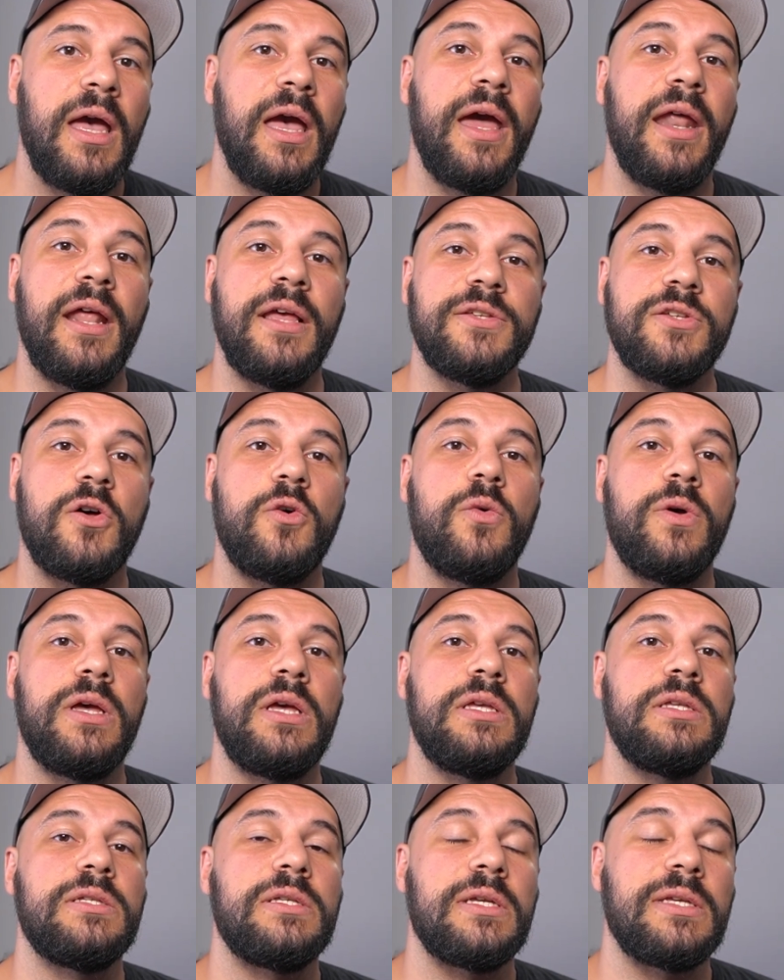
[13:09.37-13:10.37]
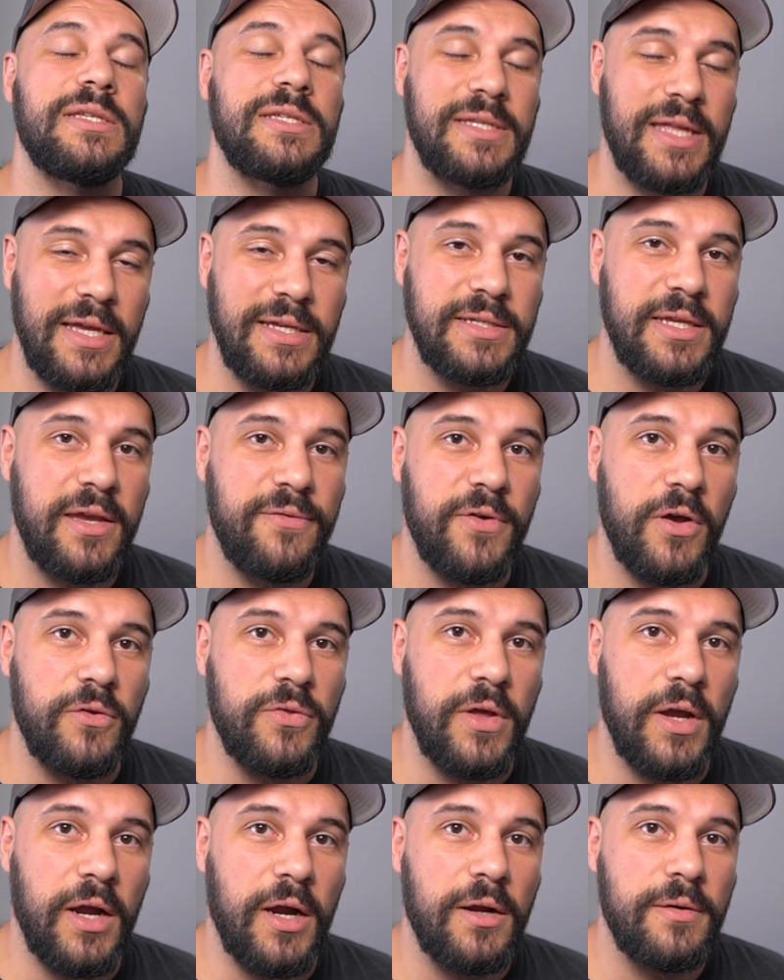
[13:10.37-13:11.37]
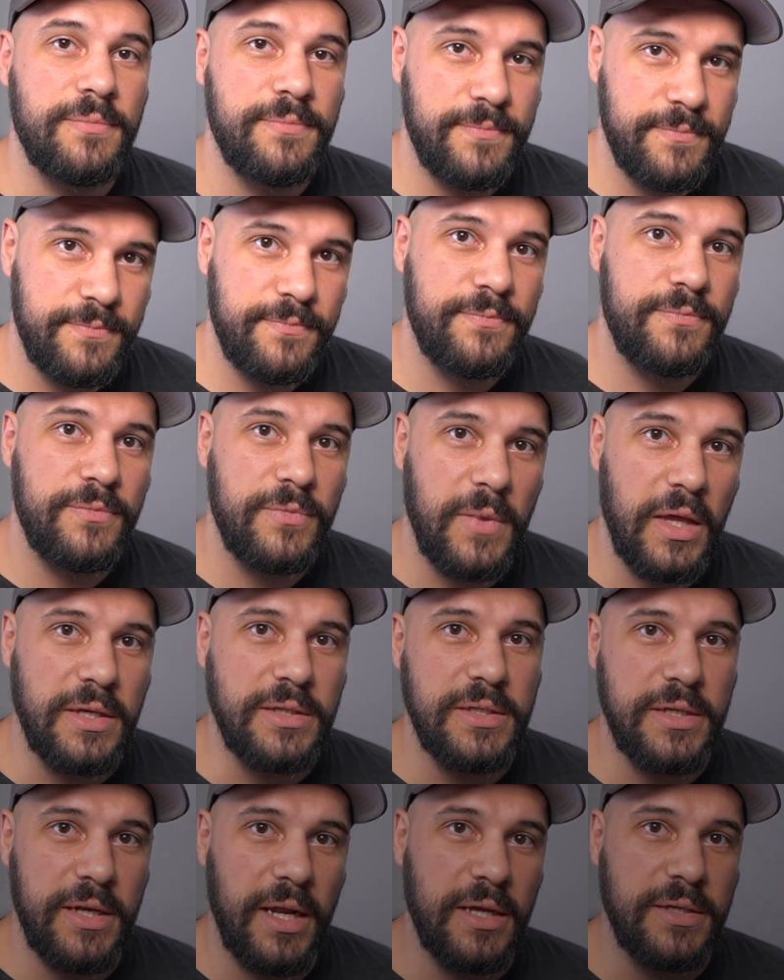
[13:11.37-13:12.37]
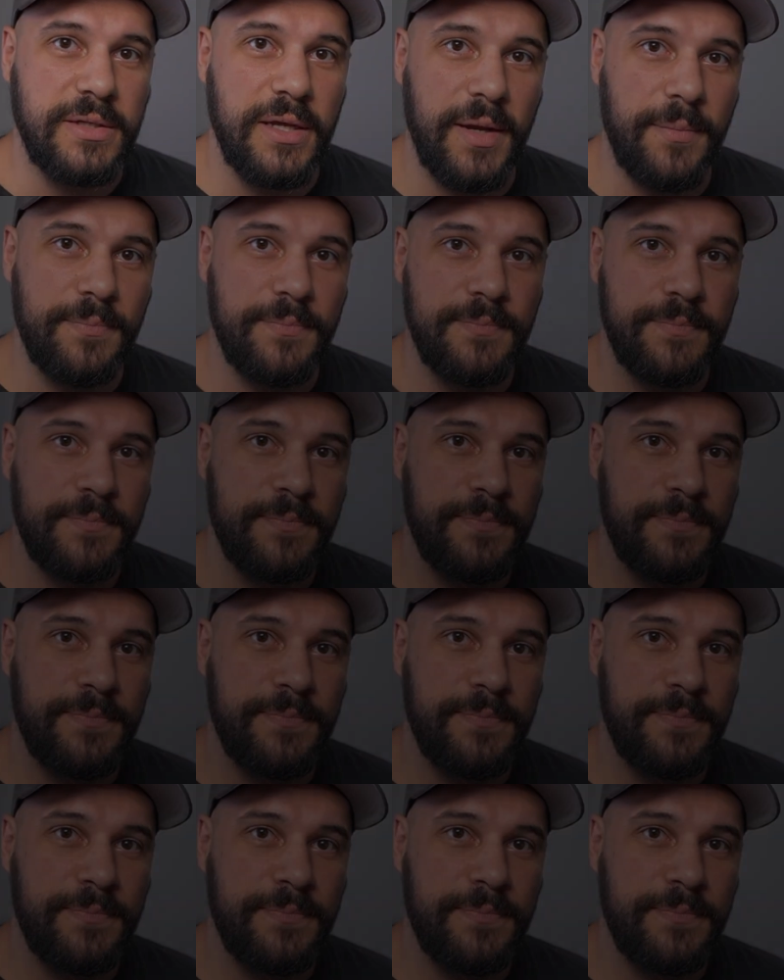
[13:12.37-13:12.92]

And as always, stay safe out there. I'll see you next time.